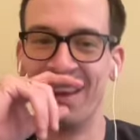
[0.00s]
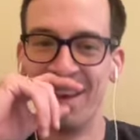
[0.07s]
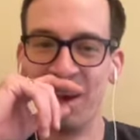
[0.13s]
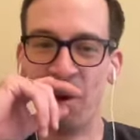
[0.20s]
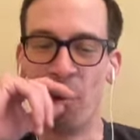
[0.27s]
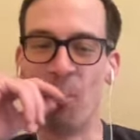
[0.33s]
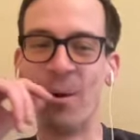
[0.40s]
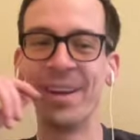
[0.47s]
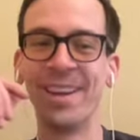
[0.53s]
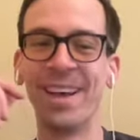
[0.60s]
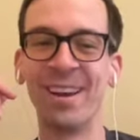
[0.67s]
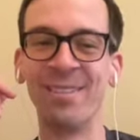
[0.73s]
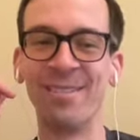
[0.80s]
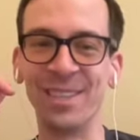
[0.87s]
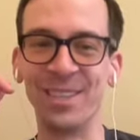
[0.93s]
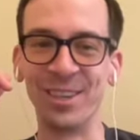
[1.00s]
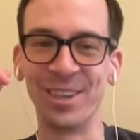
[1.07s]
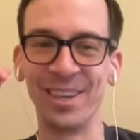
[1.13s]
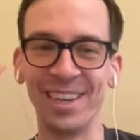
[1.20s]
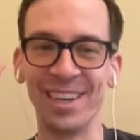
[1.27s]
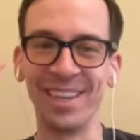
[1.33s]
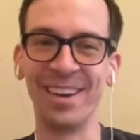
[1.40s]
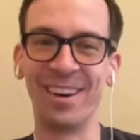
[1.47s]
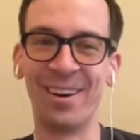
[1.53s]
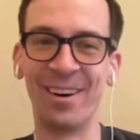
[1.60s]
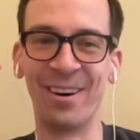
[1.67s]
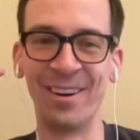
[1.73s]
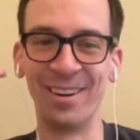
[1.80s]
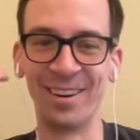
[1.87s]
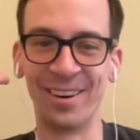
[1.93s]
one hell of a journey
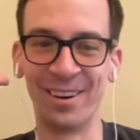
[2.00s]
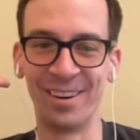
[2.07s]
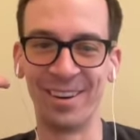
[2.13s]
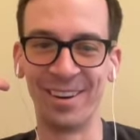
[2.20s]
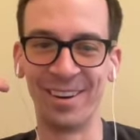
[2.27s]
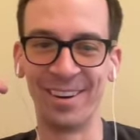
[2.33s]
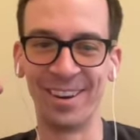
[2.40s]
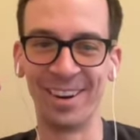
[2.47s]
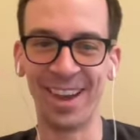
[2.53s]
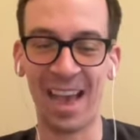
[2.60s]
on